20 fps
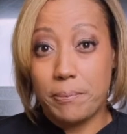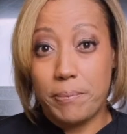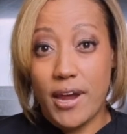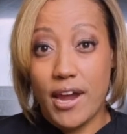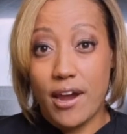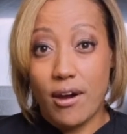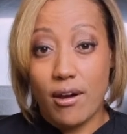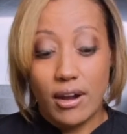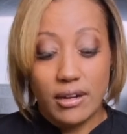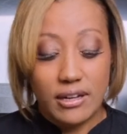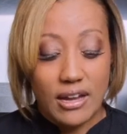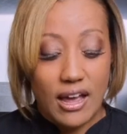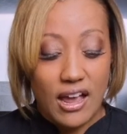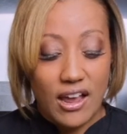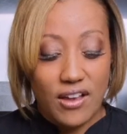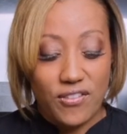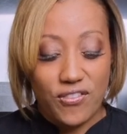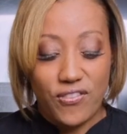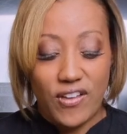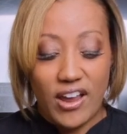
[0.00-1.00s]
paring
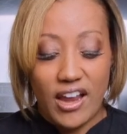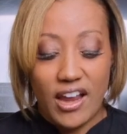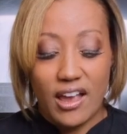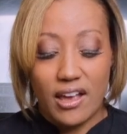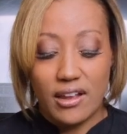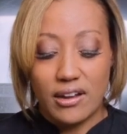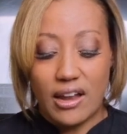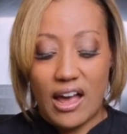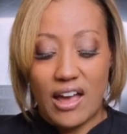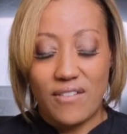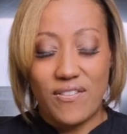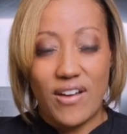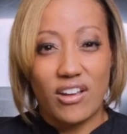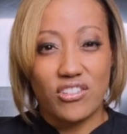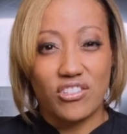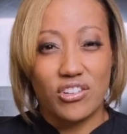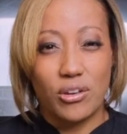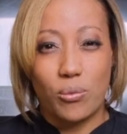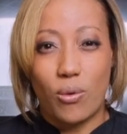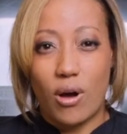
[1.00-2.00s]
knife, and I've
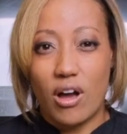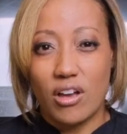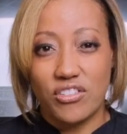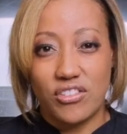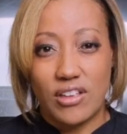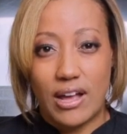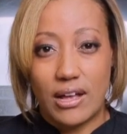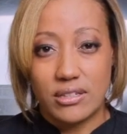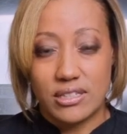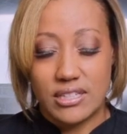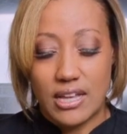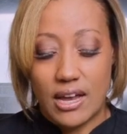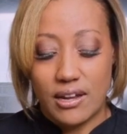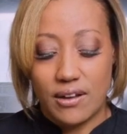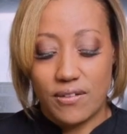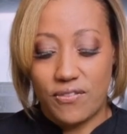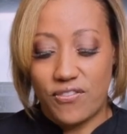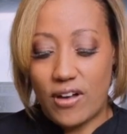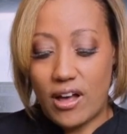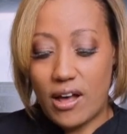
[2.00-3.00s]
actually washed the outside
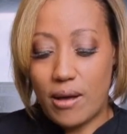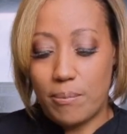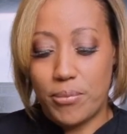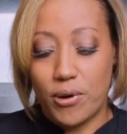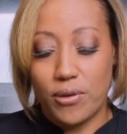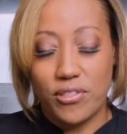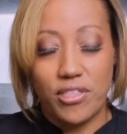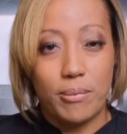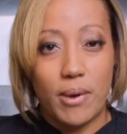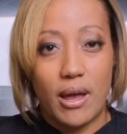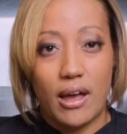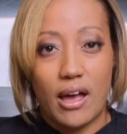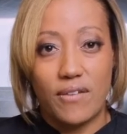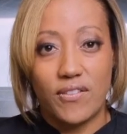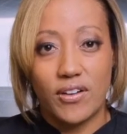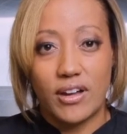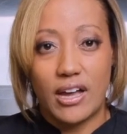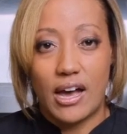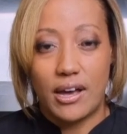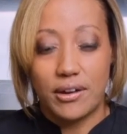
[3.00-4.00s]
of both of my
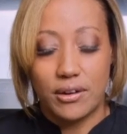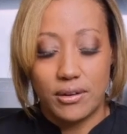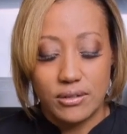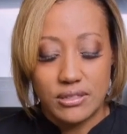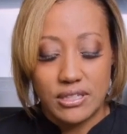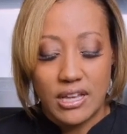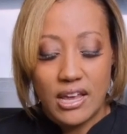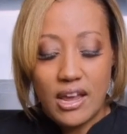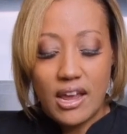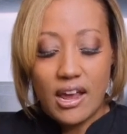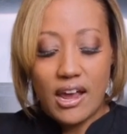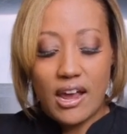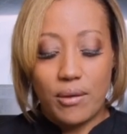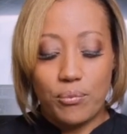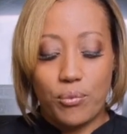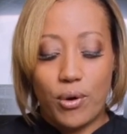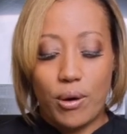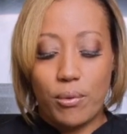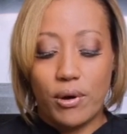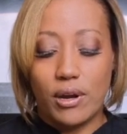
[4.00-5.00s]
avocados,
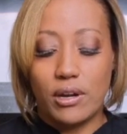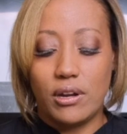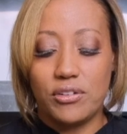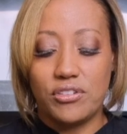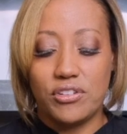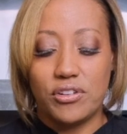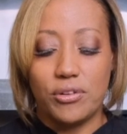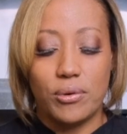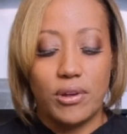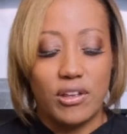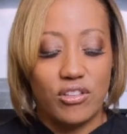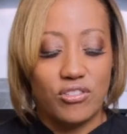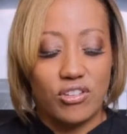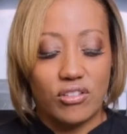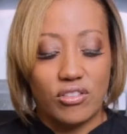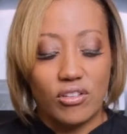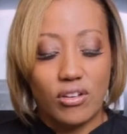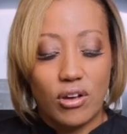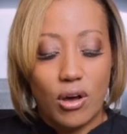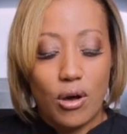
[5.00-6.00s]
and what we're going to do is
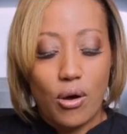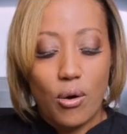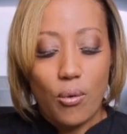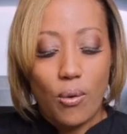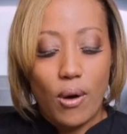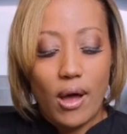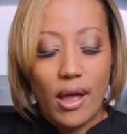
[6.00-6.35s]
just go